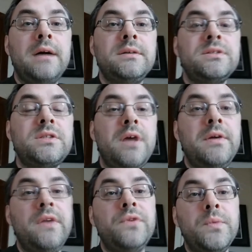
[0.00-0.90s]
So
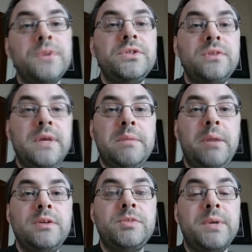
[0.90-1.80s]
if you want to do it in
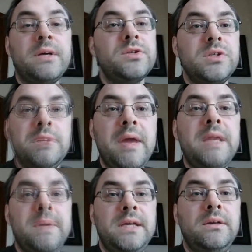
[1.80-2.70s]
post-production, you
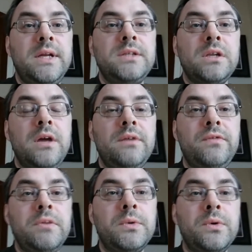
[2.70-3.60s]
need to learn a
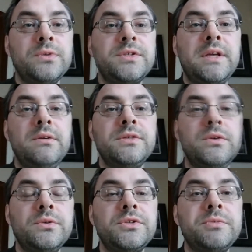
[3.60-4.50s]
few more skills in
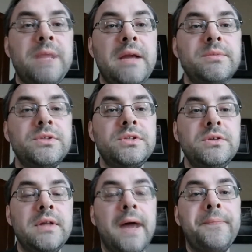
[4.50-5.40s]
order to be able to
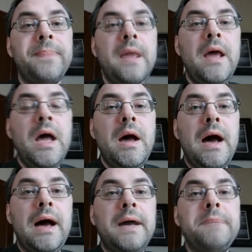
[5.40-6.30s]
do that.
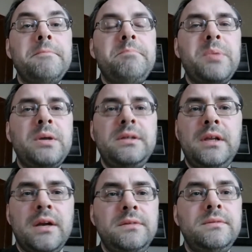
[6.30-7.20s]
But,
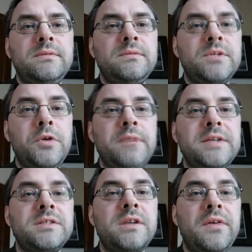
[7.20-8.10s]
you know, don't
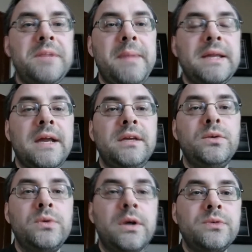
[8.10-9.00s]
necessarily make that
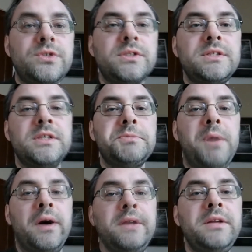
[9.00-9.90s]
your goal just because it's
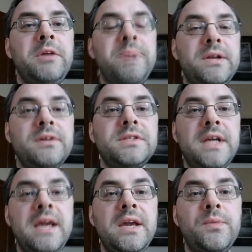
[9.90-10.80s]
mine. It'd be nice to
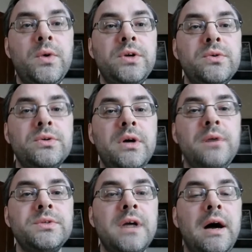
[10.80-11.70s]
hear what your
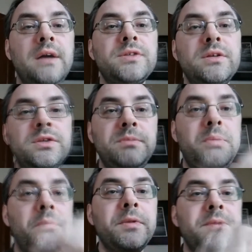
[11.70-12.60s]
goals are, so do
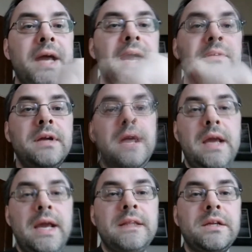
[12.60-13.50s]
pop them down
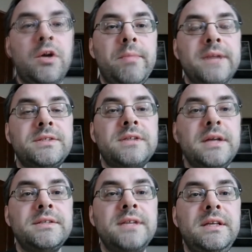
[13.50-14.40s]
in the comments
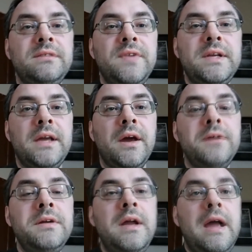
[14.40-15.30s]
underneath the
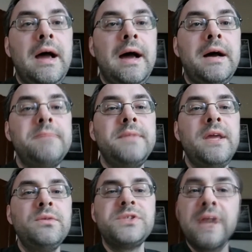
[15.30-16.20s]
video.
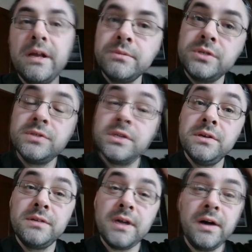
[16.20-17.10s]
It also helps you
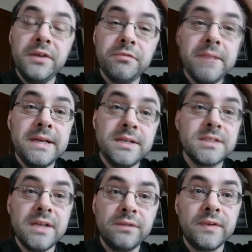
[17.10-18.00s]
to kind of make
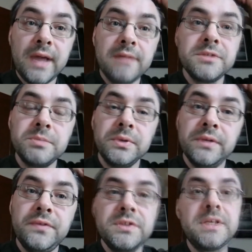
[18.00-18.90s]
yourself accountable.
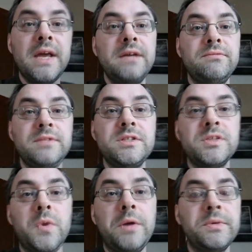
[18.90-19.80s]
If you say, this
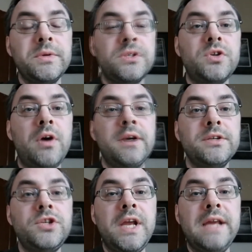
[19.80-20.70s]
is what I'm going to try and
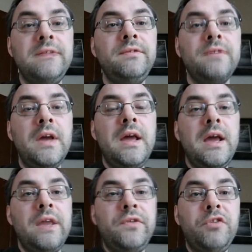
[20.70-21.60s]
achieve,
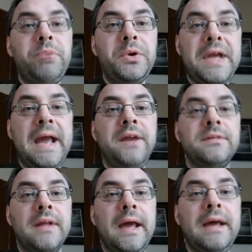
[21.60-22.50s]
if you've put it out
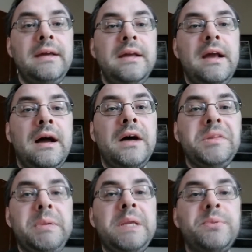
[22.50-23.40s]
there, other
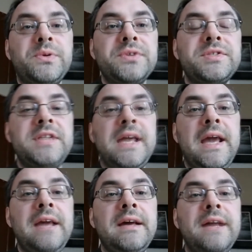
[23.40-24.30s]
people can see
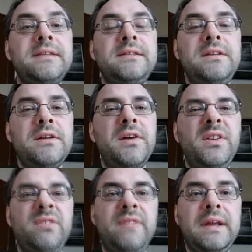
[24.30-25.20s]
it, and you kind
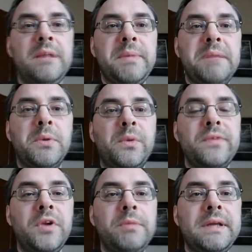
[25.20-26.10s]
of feel a bit more of
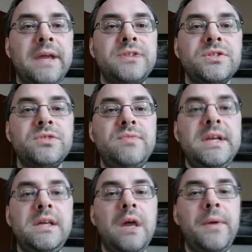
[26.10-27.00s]
an obligation to
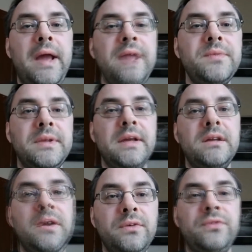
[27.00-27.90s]
really go ahead with it and
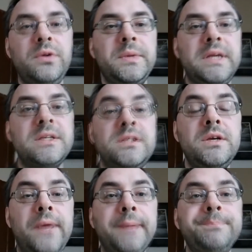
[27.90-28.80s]
go through with it and
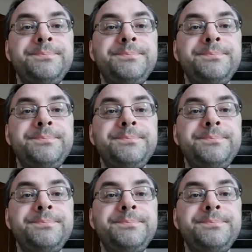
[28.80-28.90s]
do it.